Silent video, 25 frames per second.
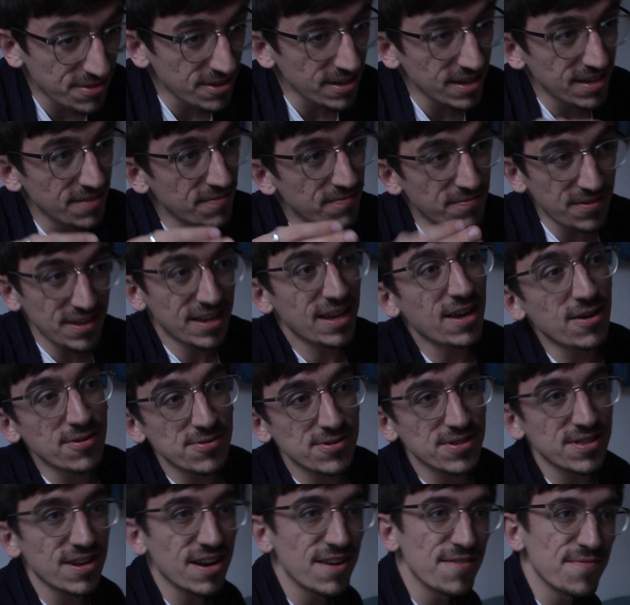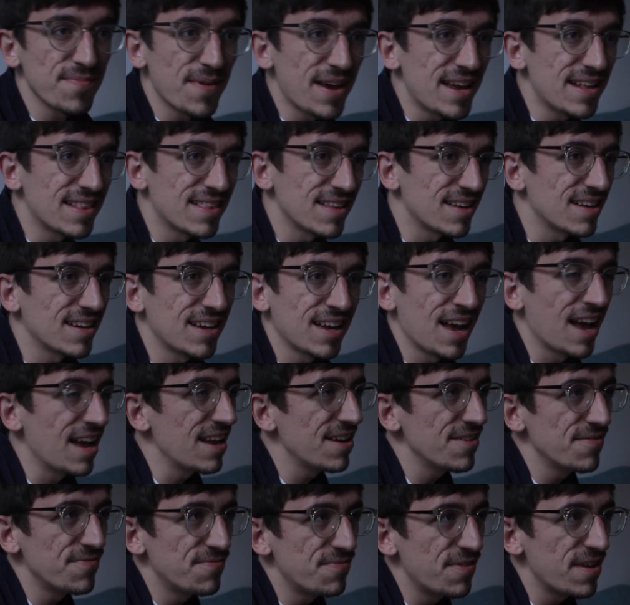the videos that I've made that are
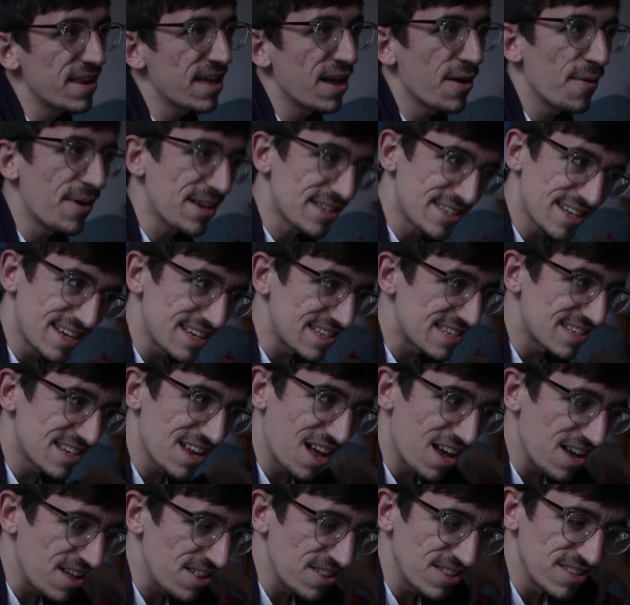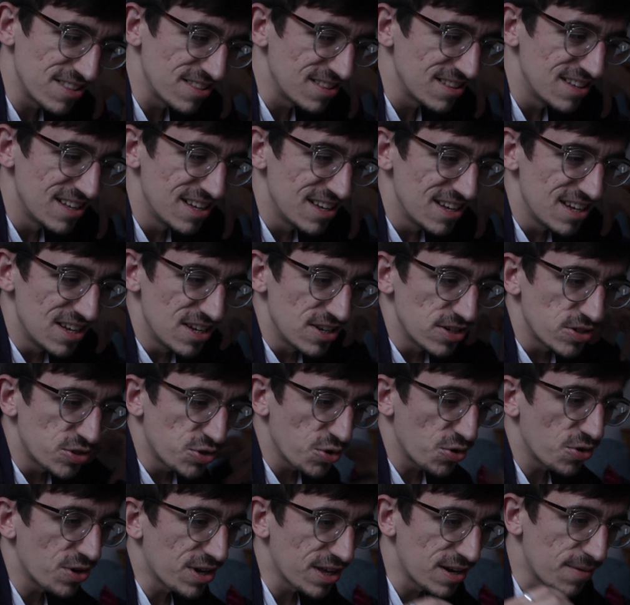kind of video essay style,
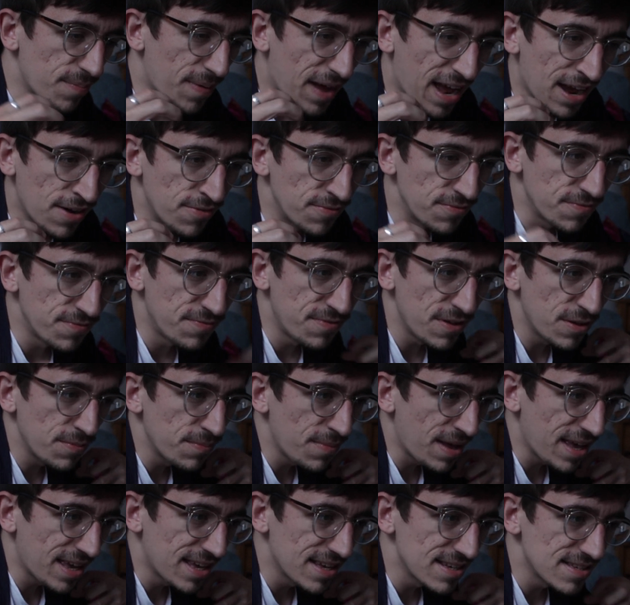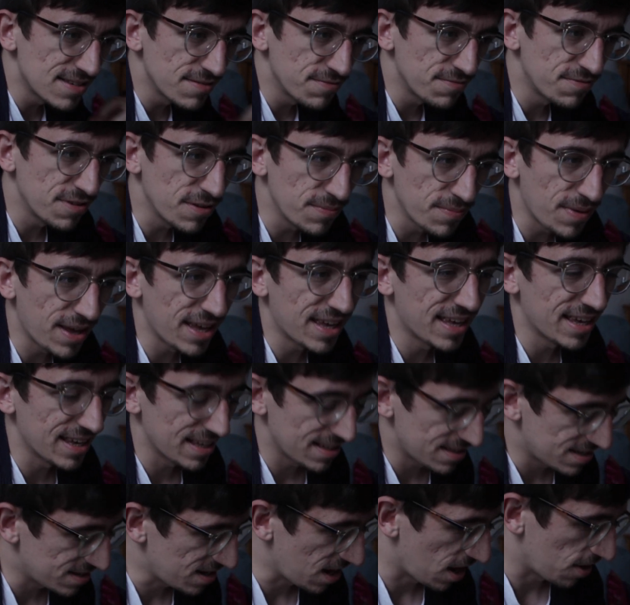talking about filmmakers and
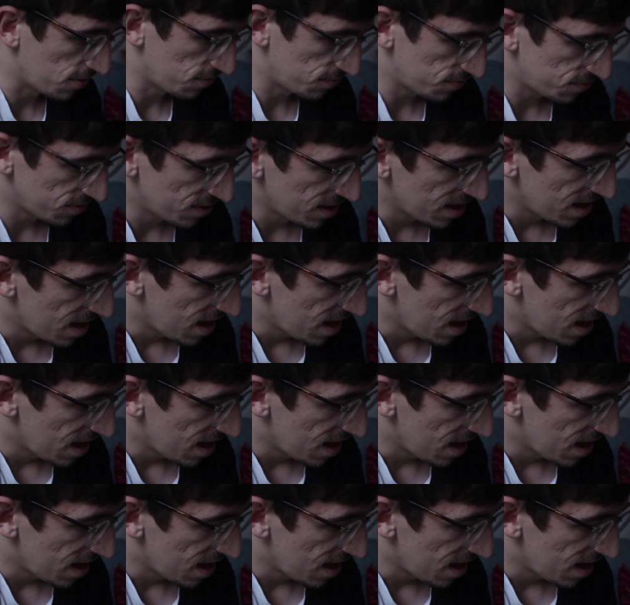filmmaking stuff.